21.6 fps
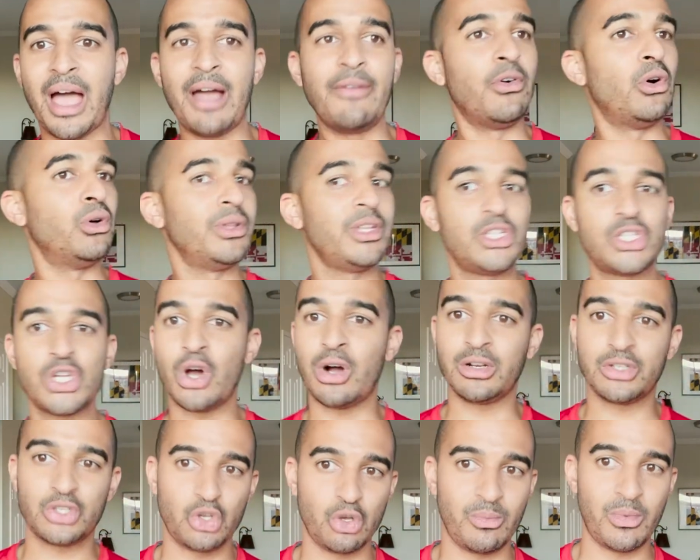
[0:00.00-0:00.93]
I've only
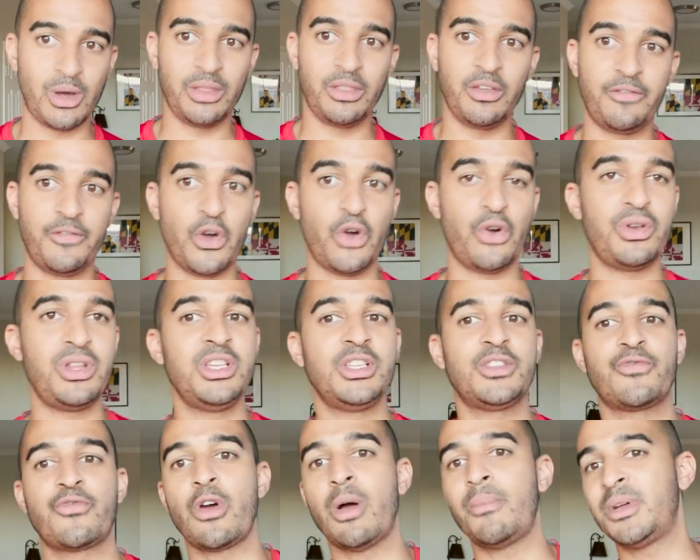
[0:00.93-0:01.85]
talked to him on the phone.
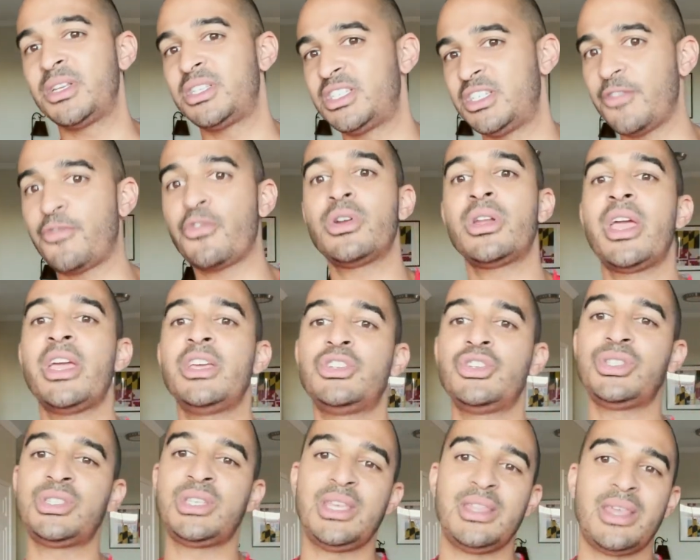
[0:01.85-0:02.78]
He's from a different
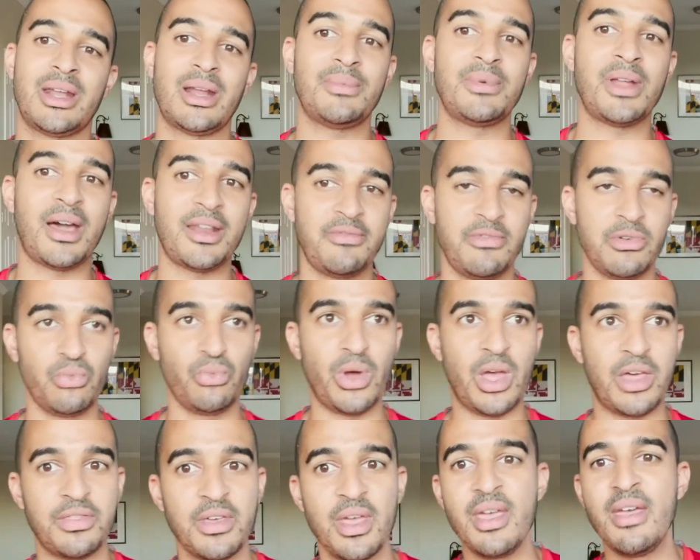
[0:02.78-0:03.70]
agency that I'm not even
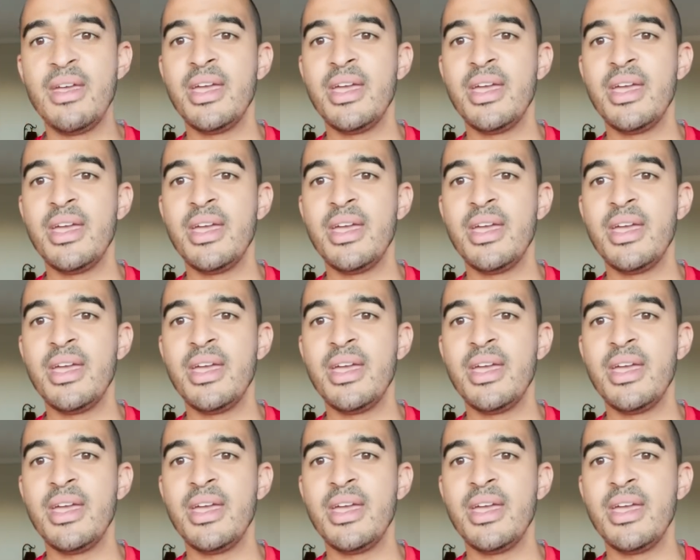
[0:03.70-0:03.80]
with.